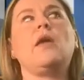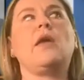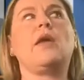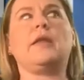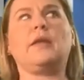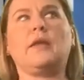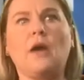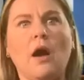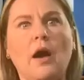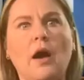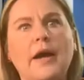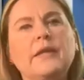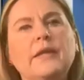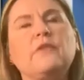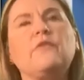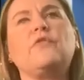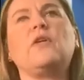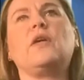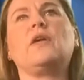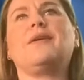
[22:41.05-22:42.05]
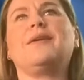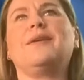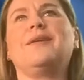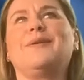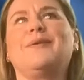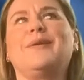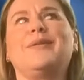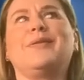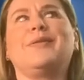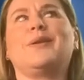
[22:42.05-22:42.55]
and kind of think, you
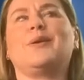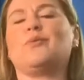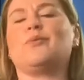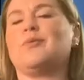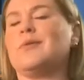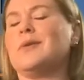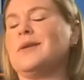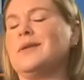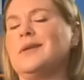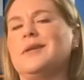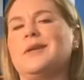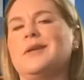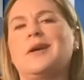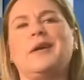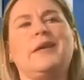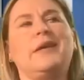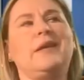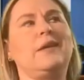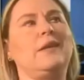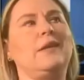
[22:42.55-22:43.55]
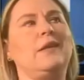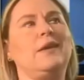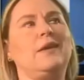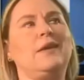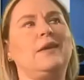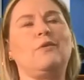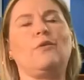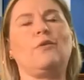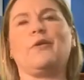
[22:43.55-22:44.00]
know what, they're really not getting it,